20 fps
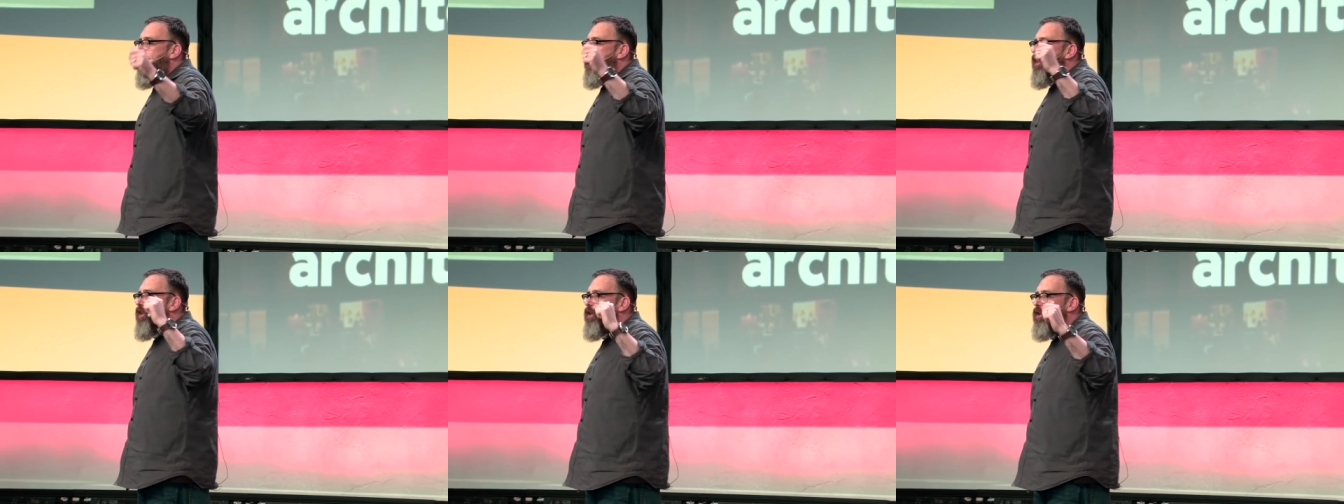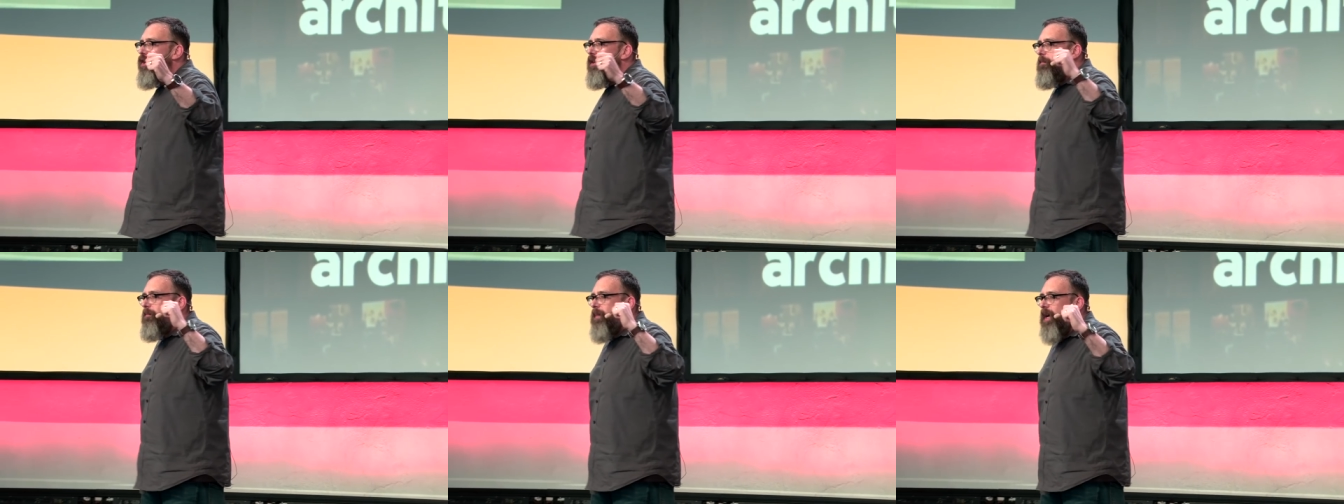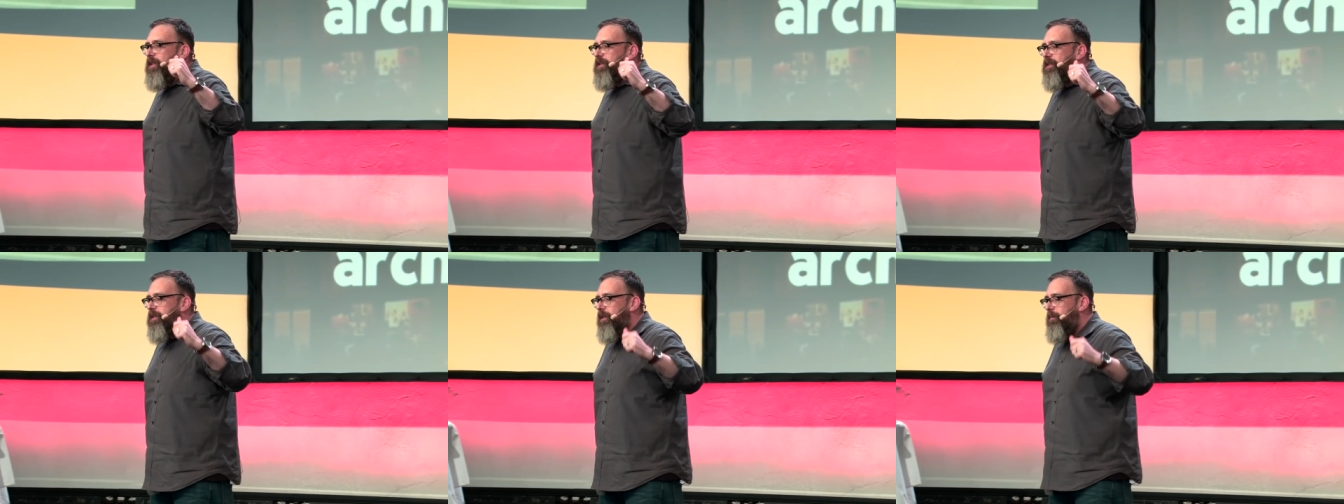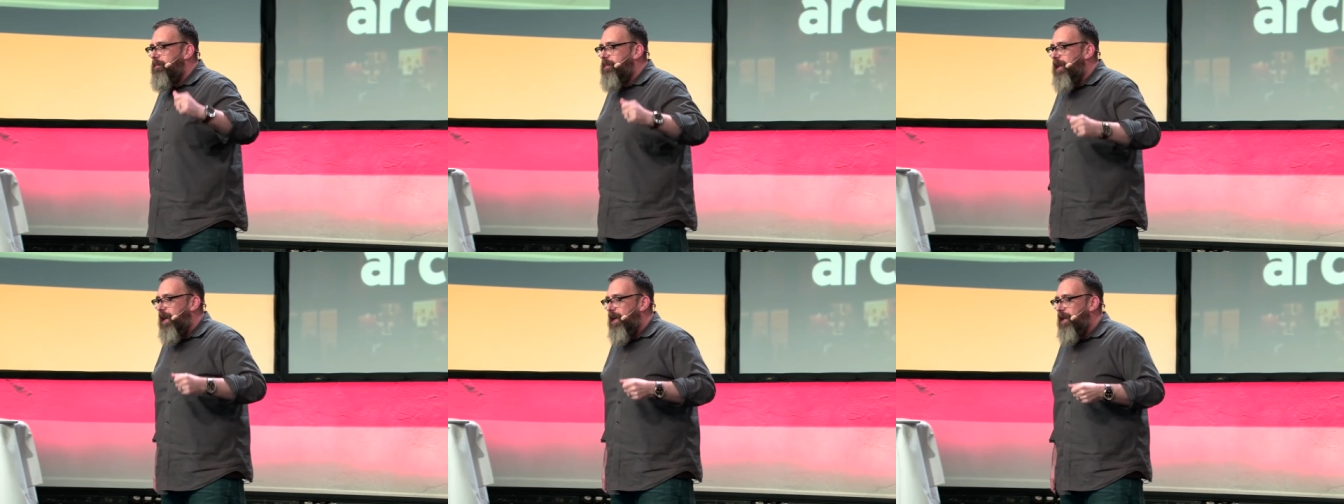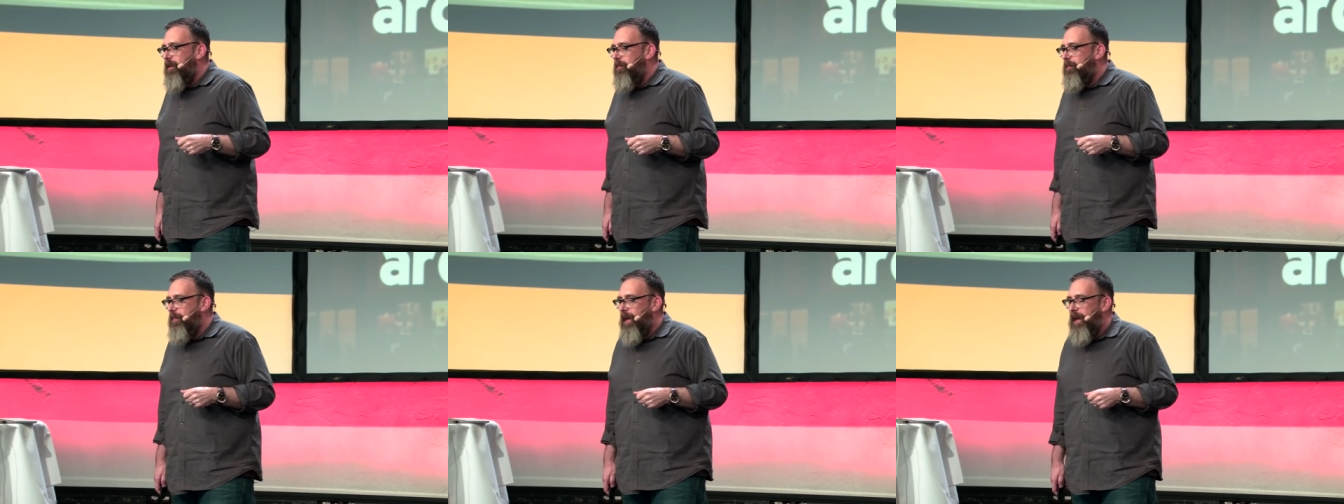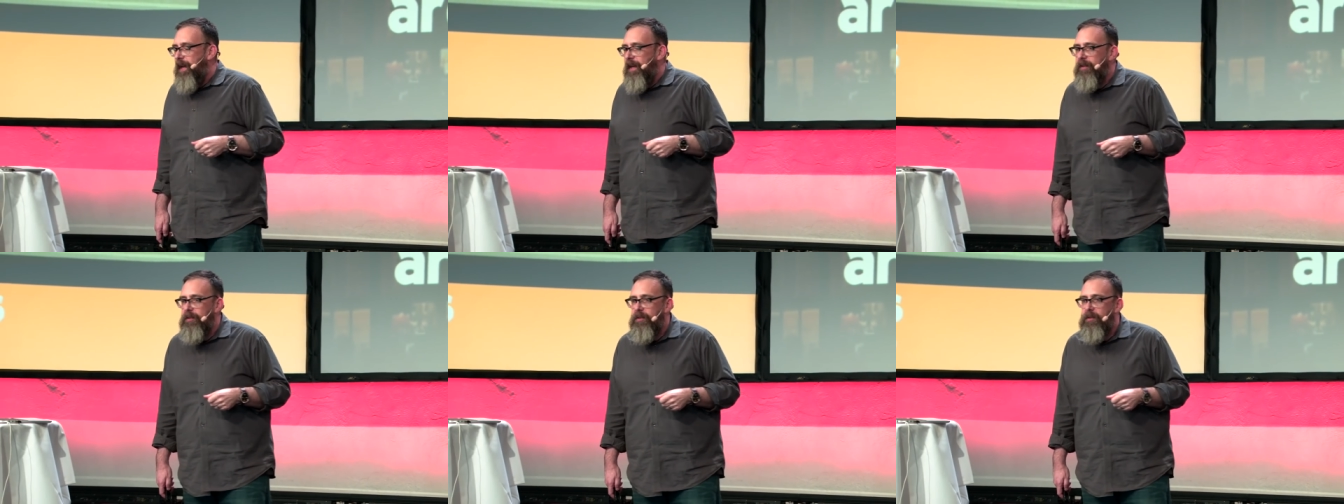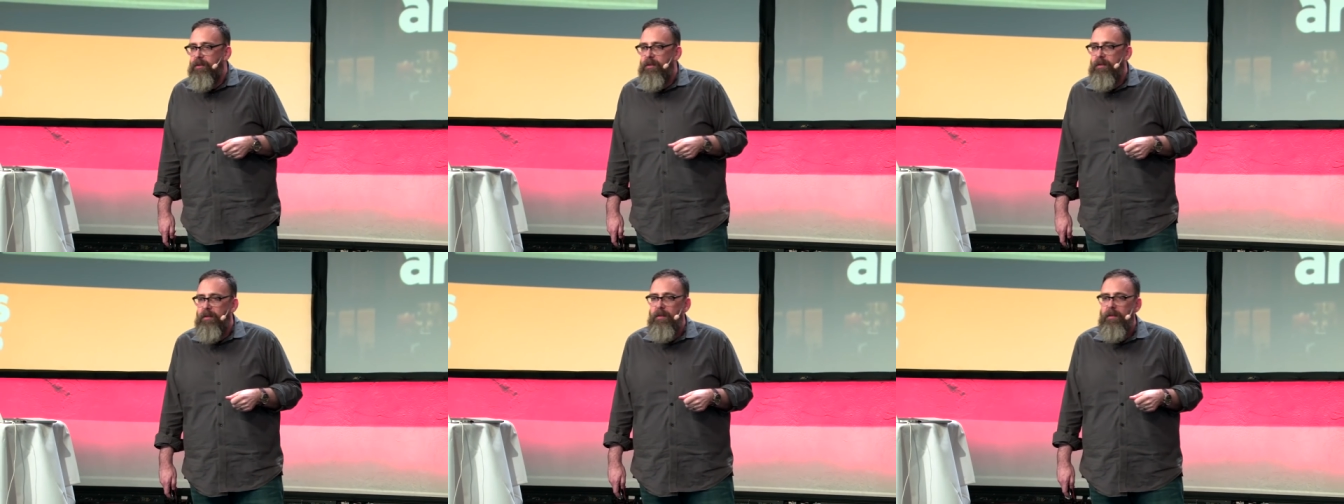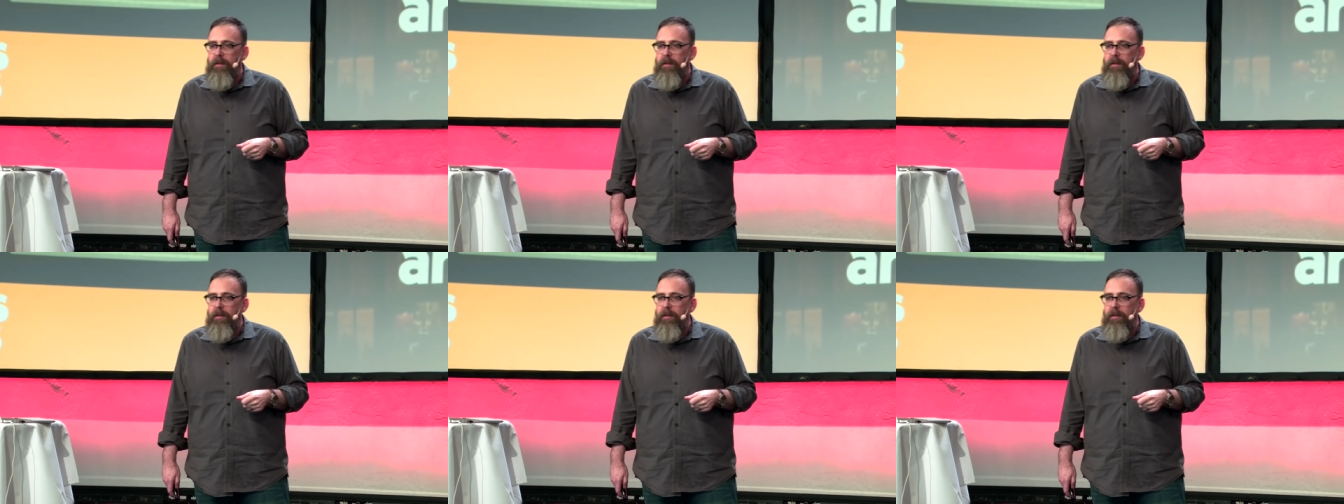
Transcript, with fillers: a good Muslim database.